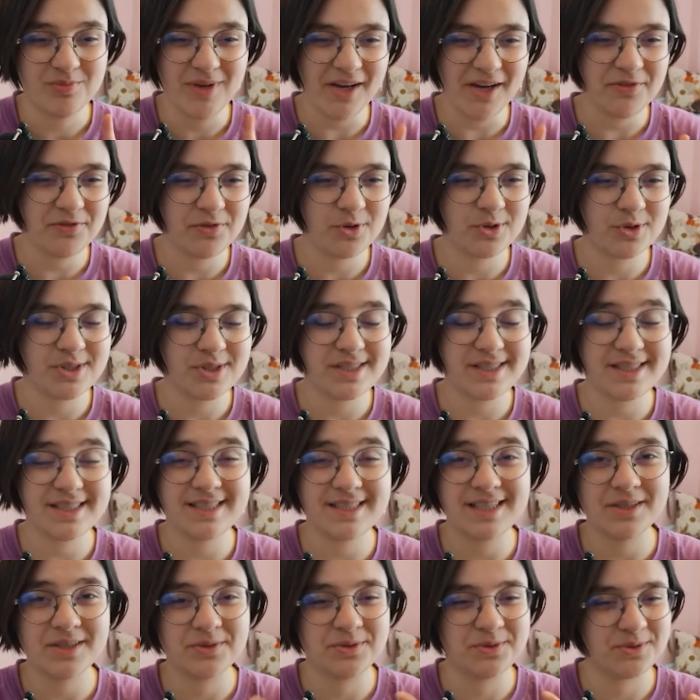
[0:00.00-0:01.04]
force is a
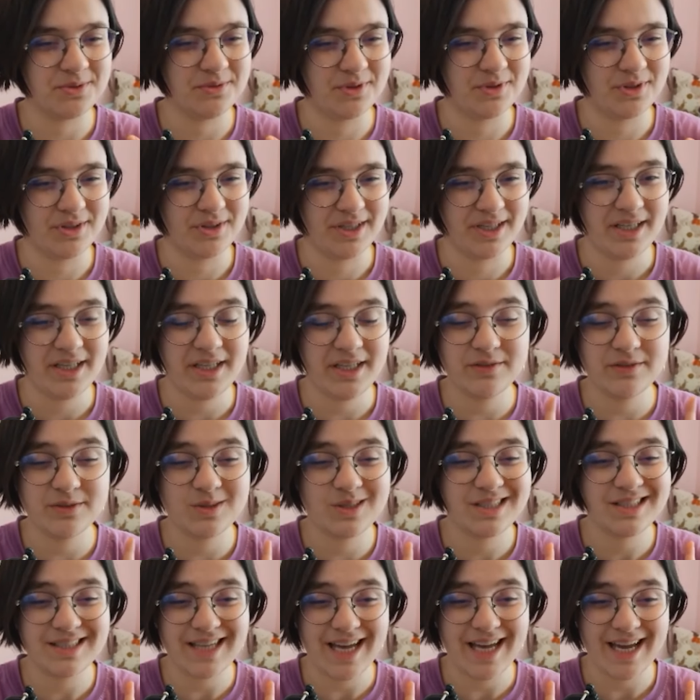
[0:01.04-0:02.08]
good wording, he would
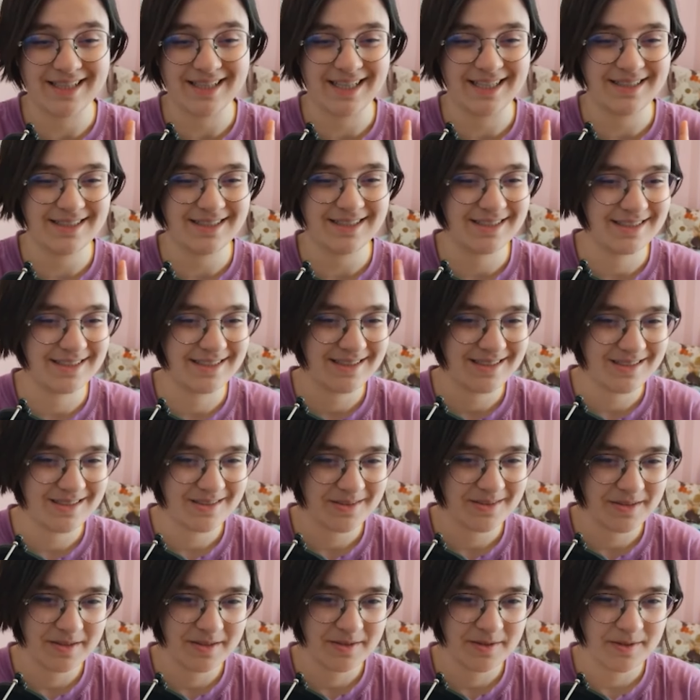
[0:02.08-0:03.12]
say that.
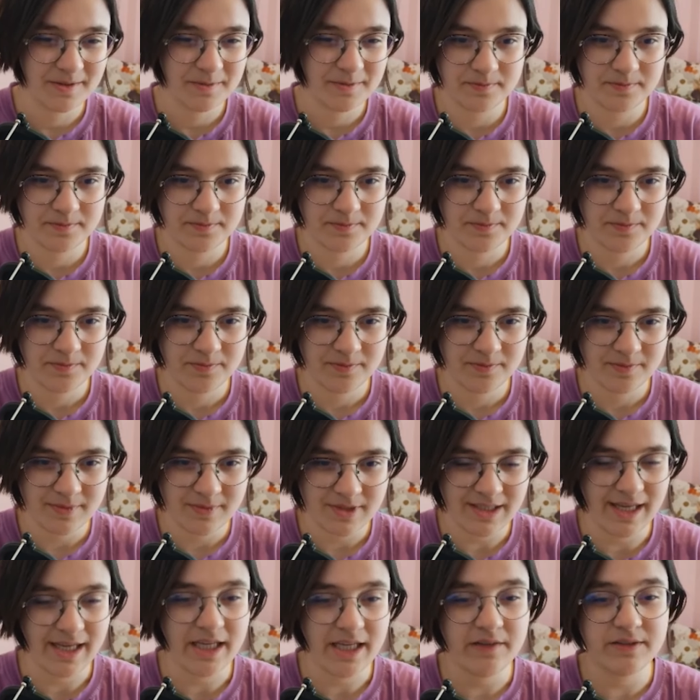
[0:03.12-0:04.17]

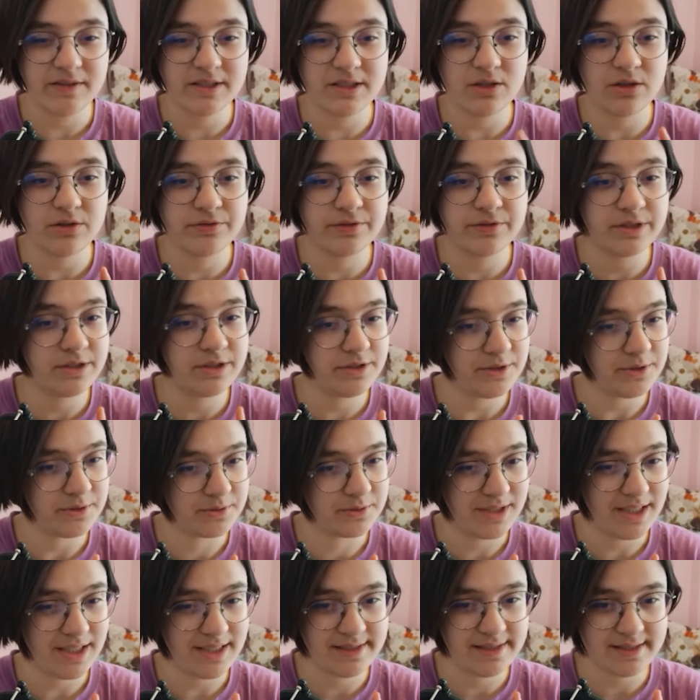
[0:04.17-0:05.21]
Yeah, he would offer two,
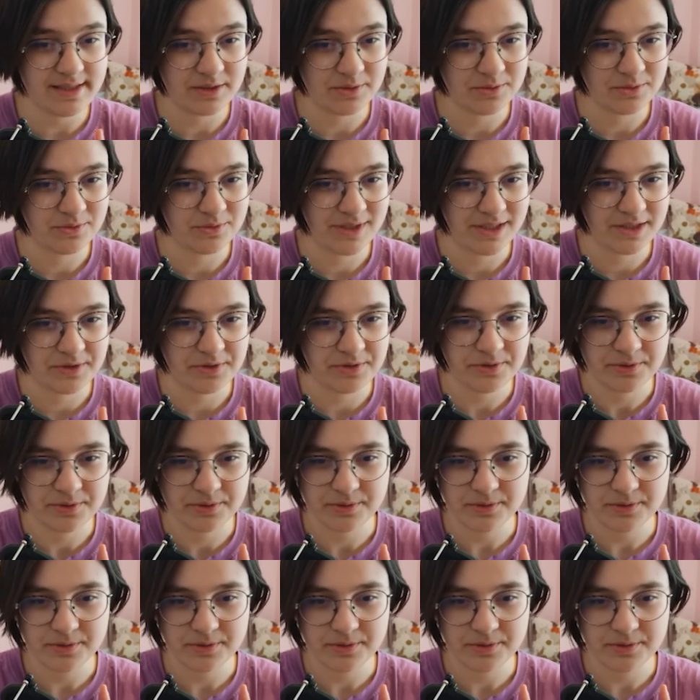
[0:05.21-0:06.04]
that's a good one too.